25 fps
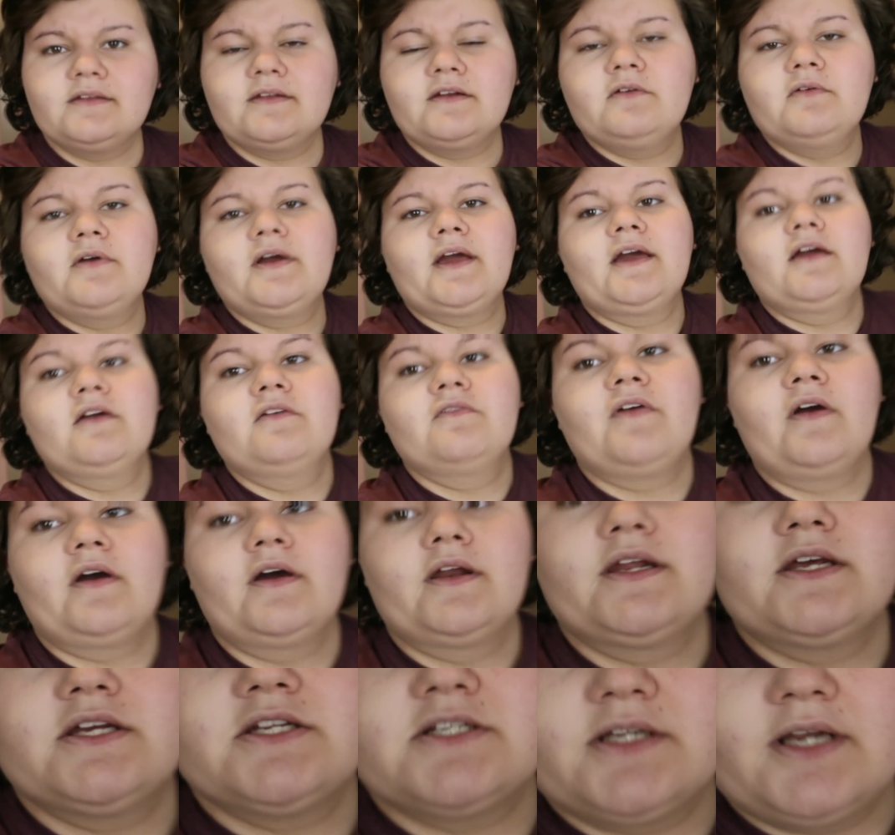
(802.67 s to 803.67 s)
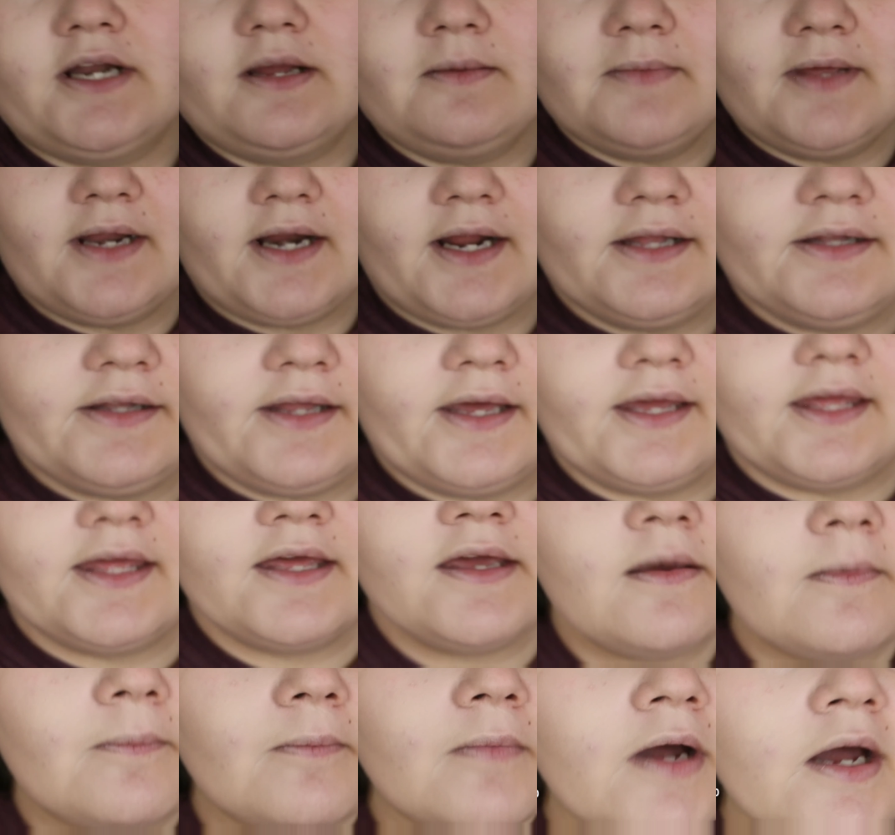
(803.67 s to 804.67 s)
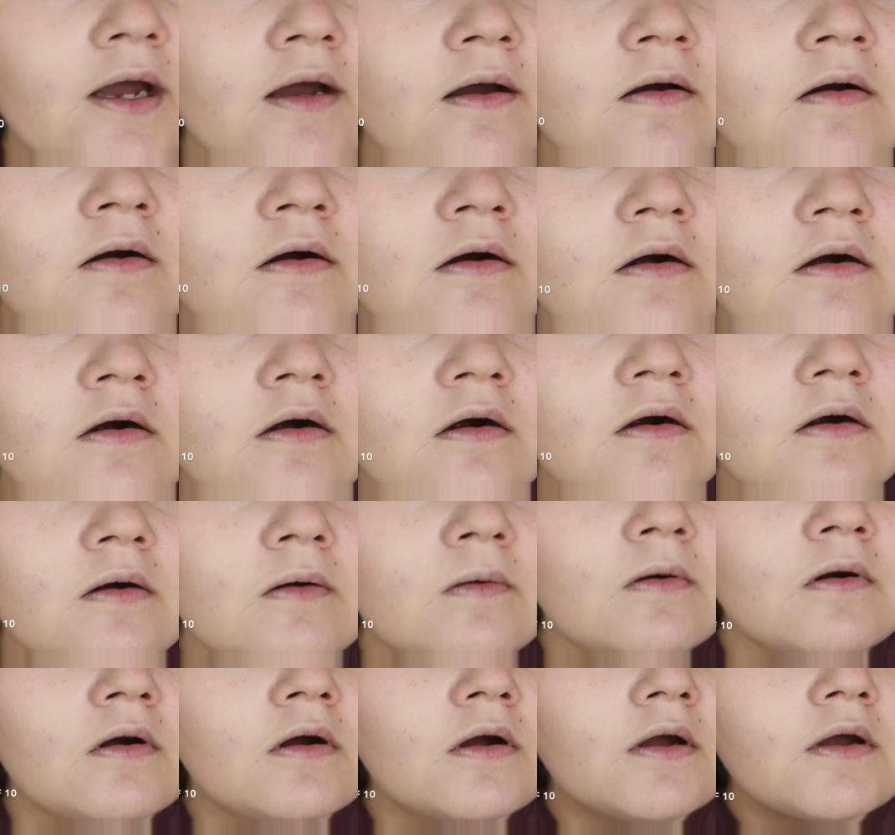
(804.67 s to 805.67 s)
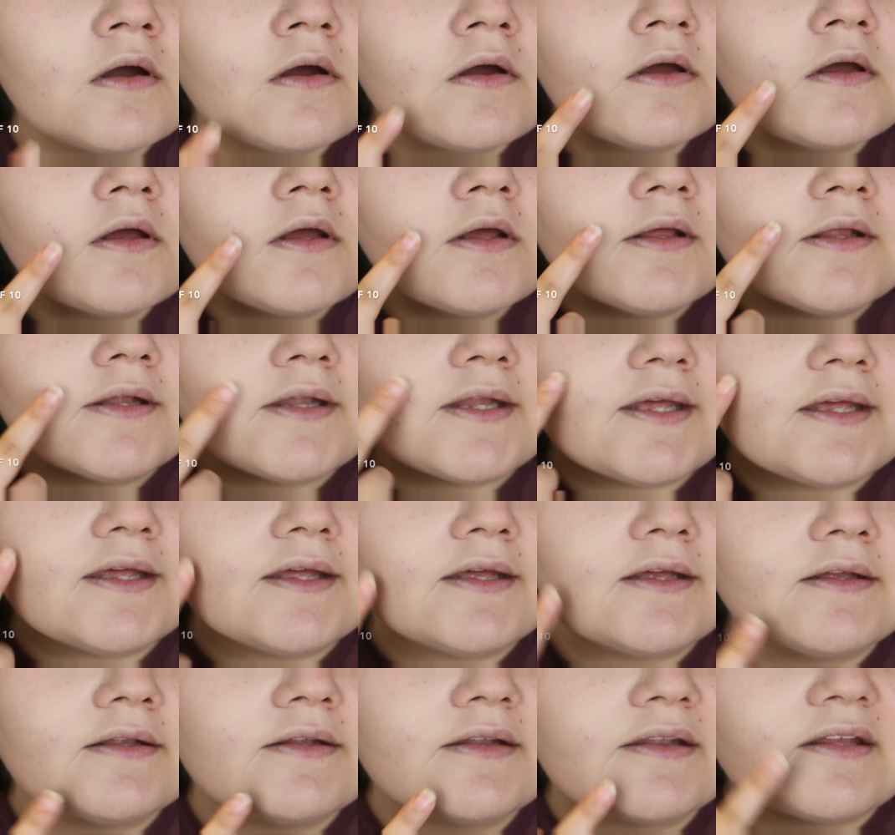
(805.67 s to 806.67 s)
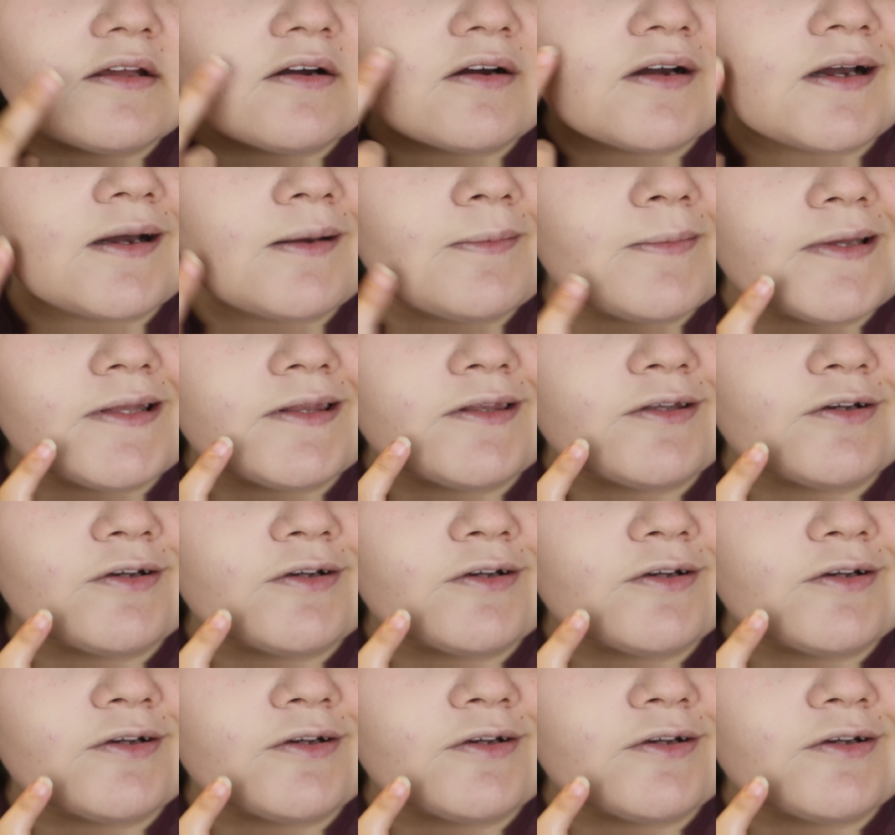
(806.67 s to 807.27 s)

an okay foundation. I mean, I like it, but see, it is still coming